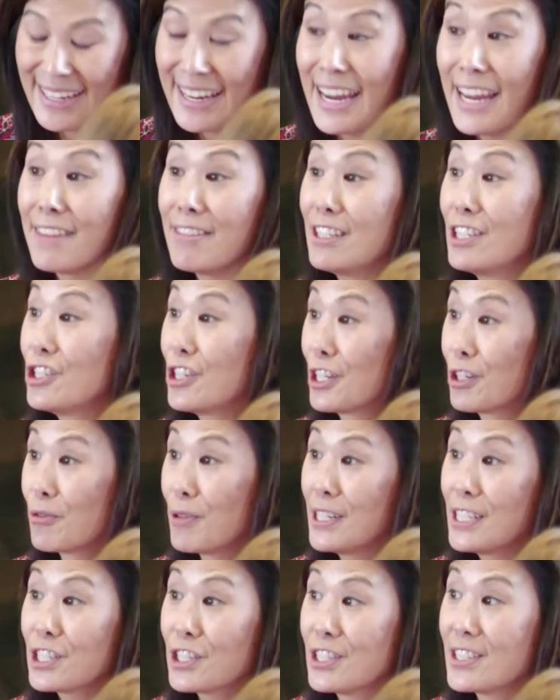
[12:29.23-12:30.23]
and the
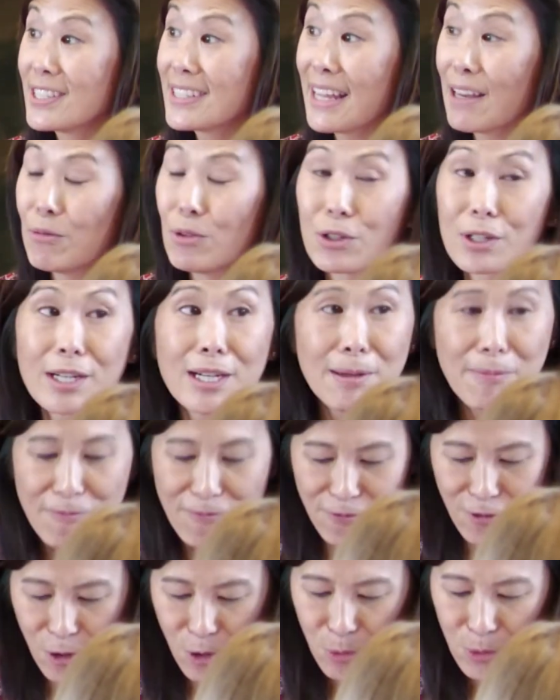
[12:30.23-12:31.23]
generations that will come
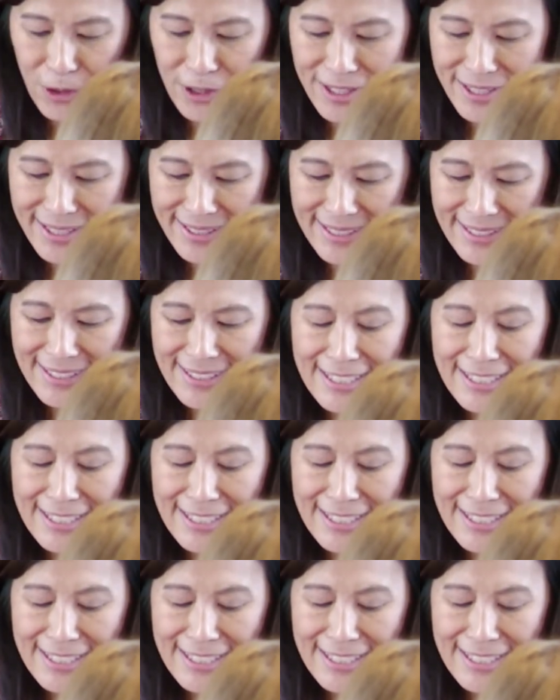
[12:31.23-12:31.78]
forward,